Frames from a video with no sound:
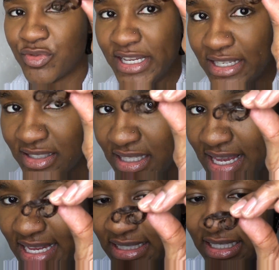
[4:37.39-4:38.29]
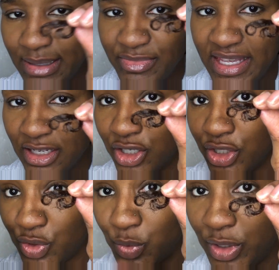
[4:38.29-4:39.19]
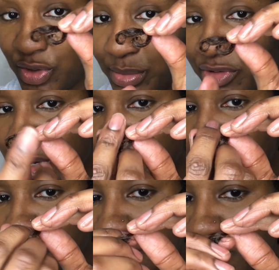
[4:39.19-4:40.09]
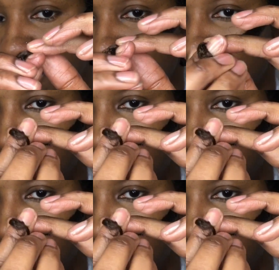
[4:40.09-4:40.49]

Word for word: right down to the ends. I'm then going to twirl them around my finger.